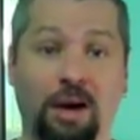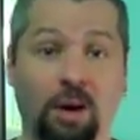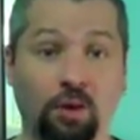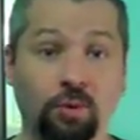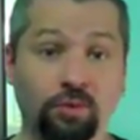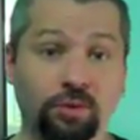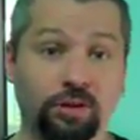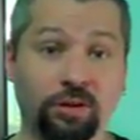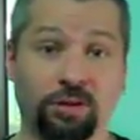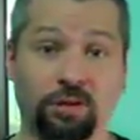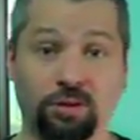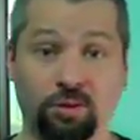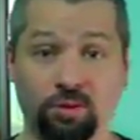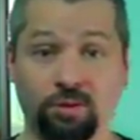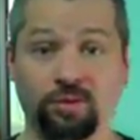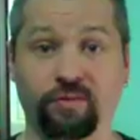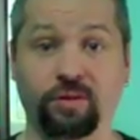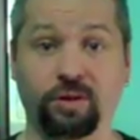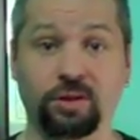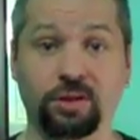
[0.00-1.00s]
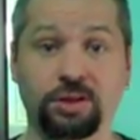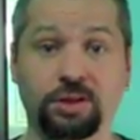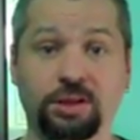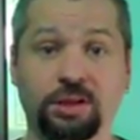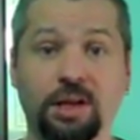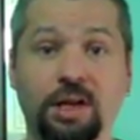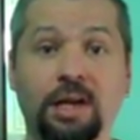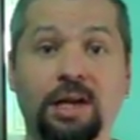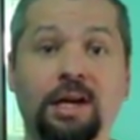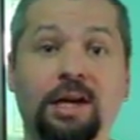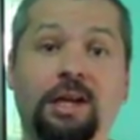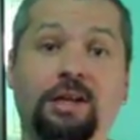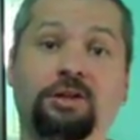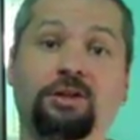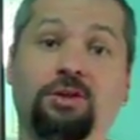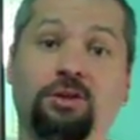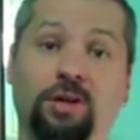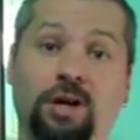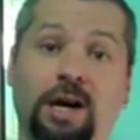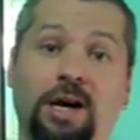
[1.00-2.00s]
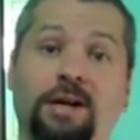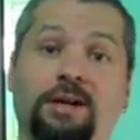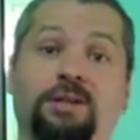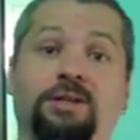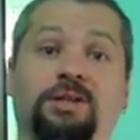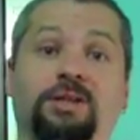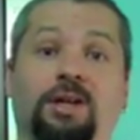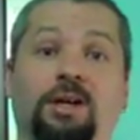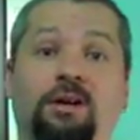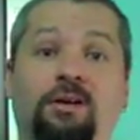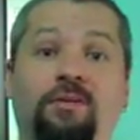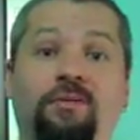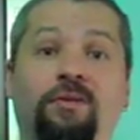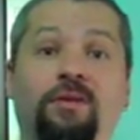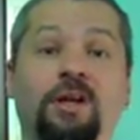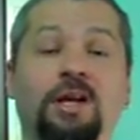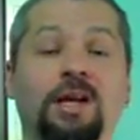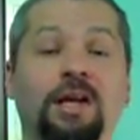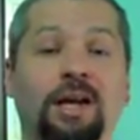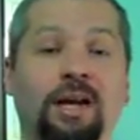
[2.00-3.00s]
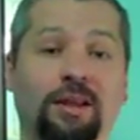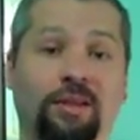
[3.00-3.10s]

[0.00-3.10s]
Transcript: out to the universe and to your higher self.